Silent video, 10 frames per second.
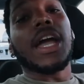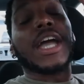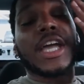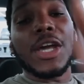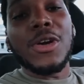
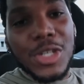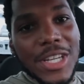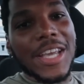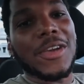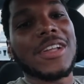Huge
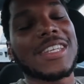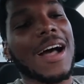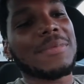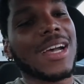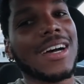thank you to
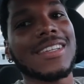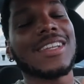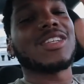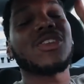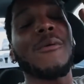Top Don.
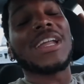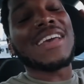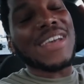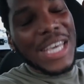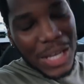So I'm gonna
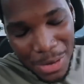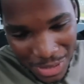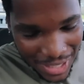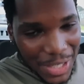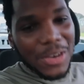give a
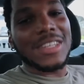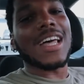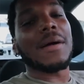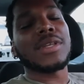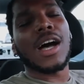huge thank you to
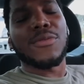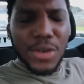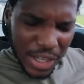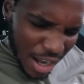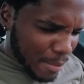Top Don
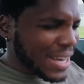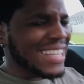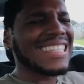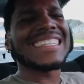for coming and